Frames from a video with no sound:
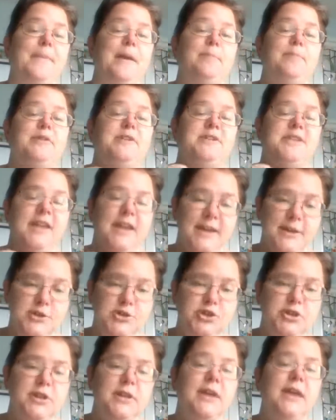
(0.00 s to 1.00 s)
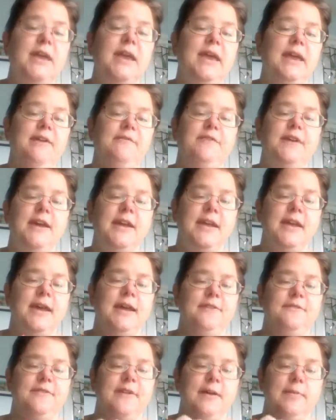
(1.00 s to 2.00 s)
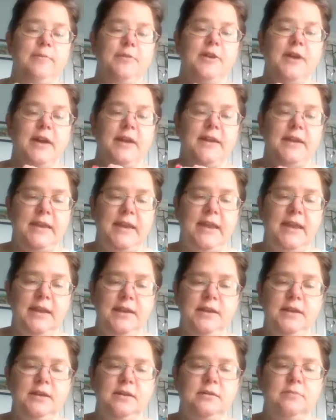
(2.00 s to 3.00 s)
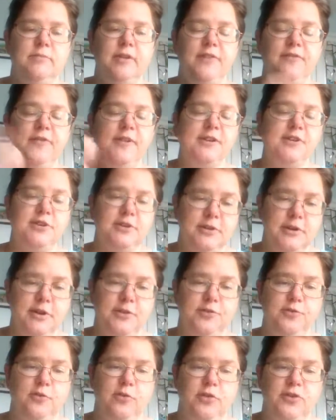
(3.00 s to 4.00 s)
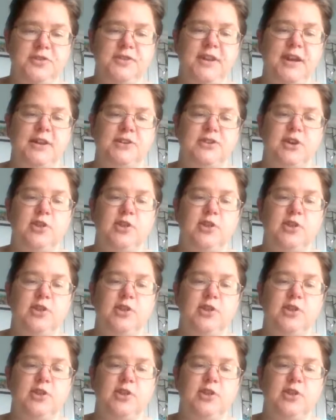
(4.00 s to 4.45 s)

Potentially, if I get fabric I need, my friend's looking through her stash.